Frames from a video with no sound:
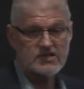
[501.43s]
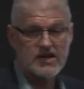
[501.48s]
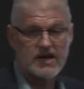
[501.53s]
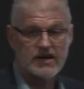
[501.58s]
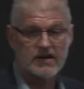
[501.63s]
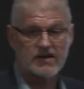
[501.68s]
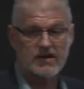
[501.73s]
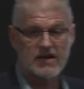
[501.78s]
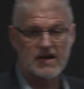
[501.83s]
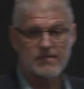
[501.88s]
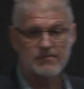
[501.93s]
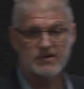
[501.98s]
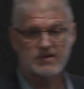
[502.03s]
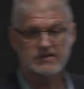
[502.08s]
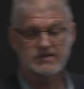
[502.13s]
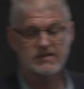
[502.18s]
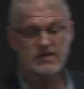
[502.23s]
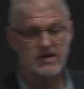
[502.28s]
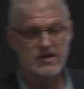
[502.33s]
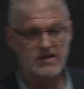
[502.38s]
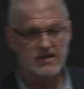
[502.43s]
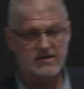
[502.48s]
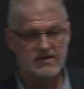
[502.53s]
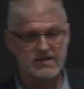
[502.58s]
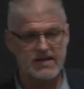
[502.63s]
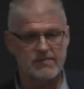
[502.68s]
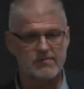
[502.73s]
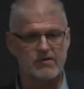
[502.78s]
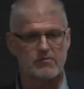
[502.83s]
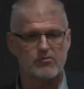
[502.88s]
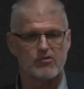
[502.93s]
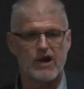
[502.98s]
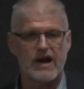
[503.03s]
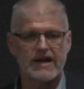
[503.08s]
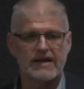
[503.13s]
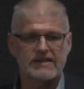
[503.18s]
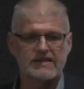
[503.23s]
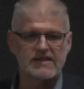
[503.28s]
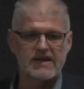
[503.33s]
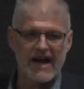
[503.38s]
out of Columbus, Tim and
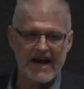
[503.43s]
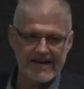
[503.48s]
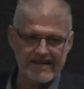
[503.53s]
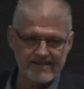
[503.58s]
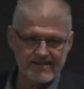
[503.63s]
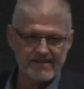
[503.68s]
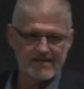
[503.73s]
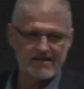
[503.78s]
Brian Kite.